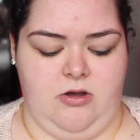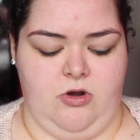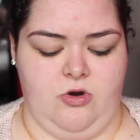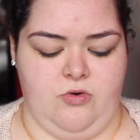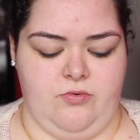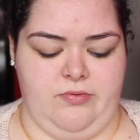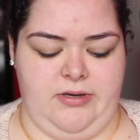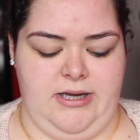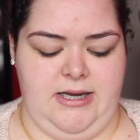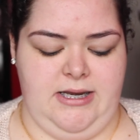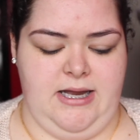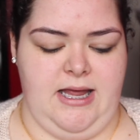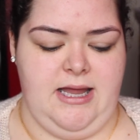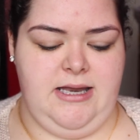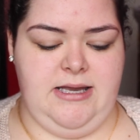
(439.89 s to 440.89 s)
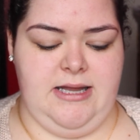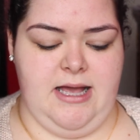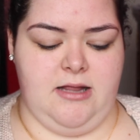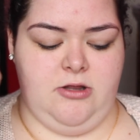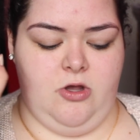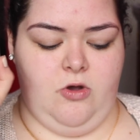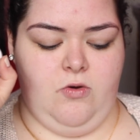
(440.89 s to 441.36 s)
green and
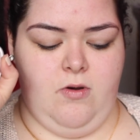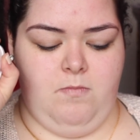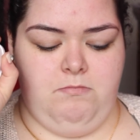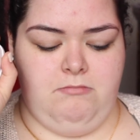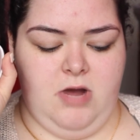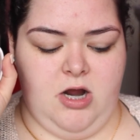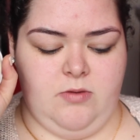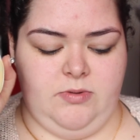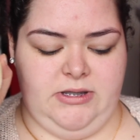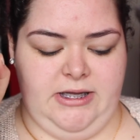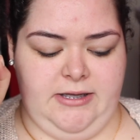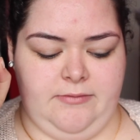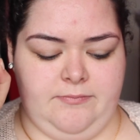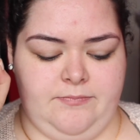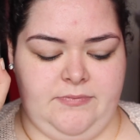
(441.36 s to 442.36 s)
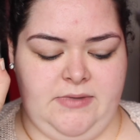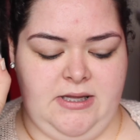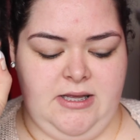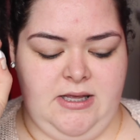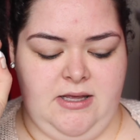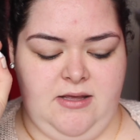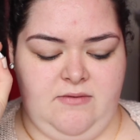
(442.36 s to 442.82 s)
yellow marbling.
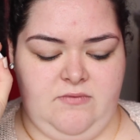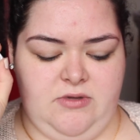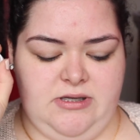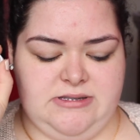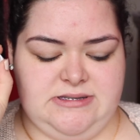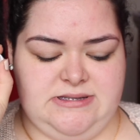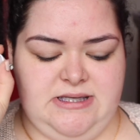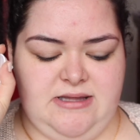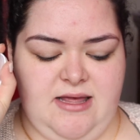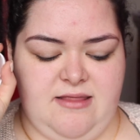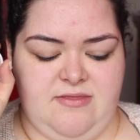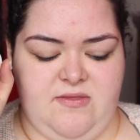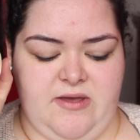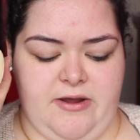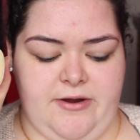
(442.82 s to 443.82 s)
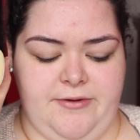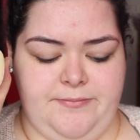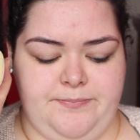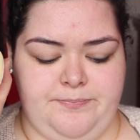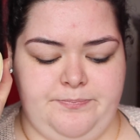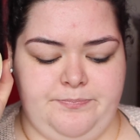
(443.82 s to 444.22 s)
You can see that there.